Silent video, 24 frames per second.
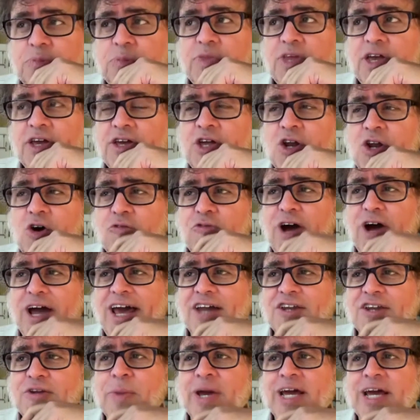if I
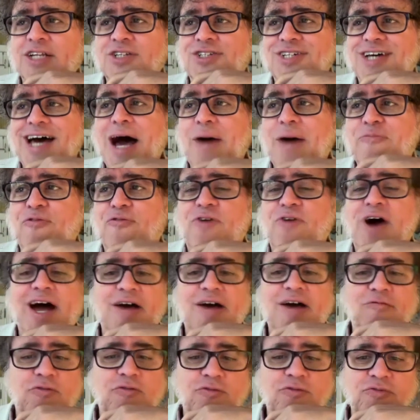had to make a top
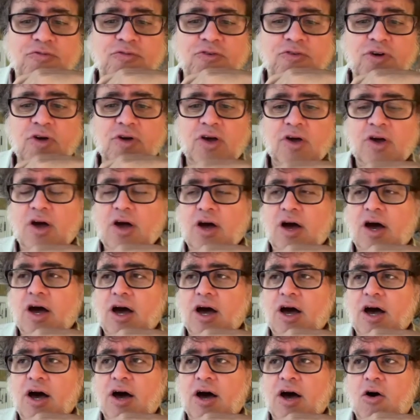five of
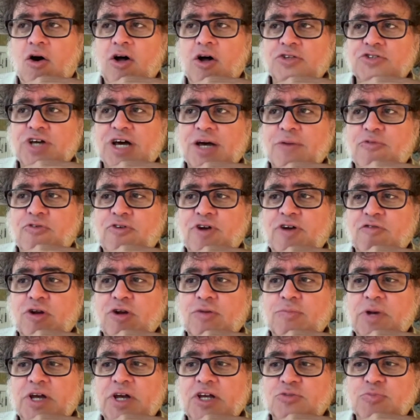all-time
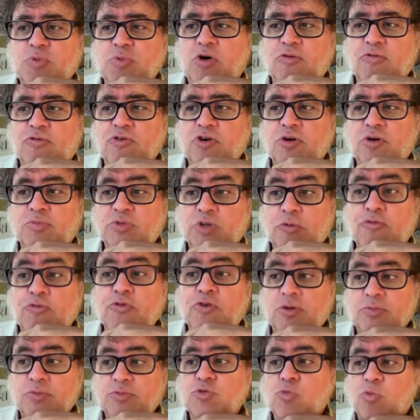favorite baseball films and
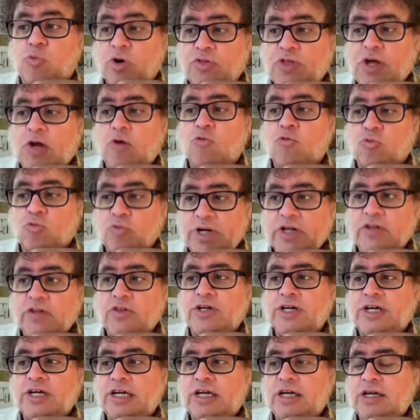films where they
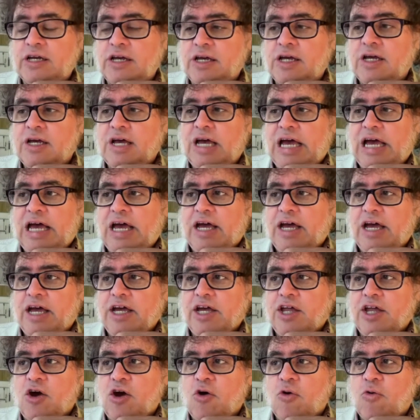really
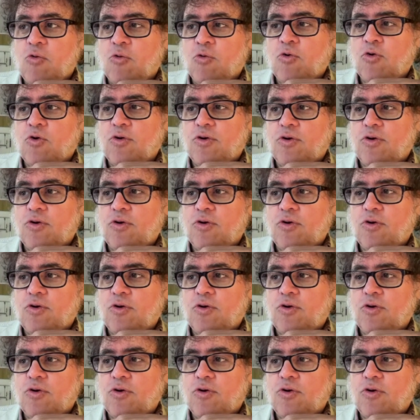you know,